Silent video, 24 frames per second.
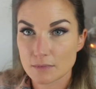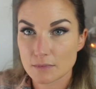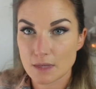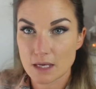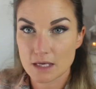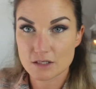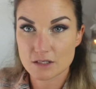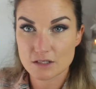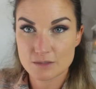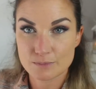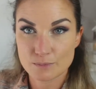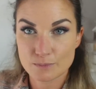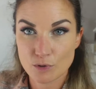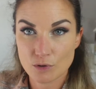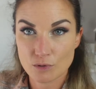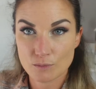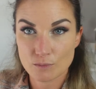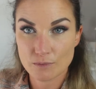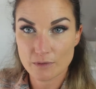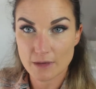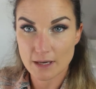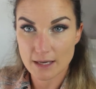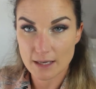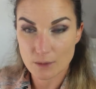and just
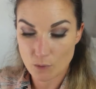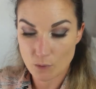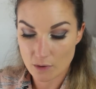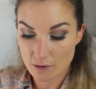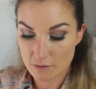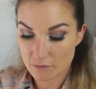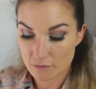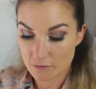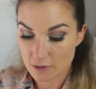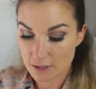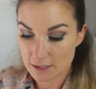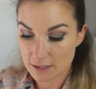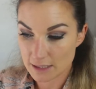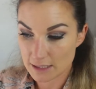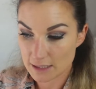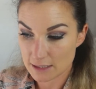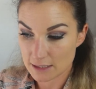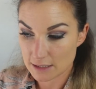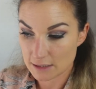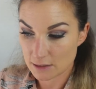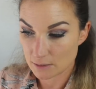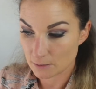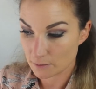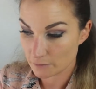pop that wherever I need
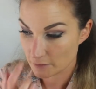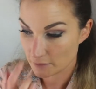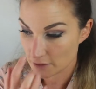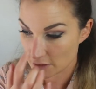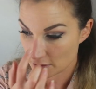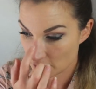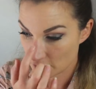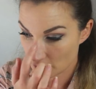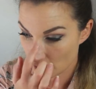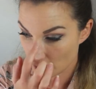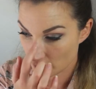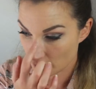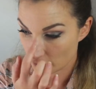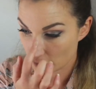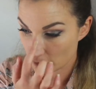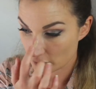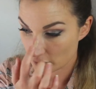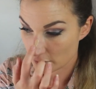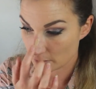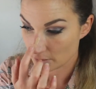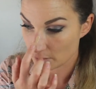a little bit of extra coverage.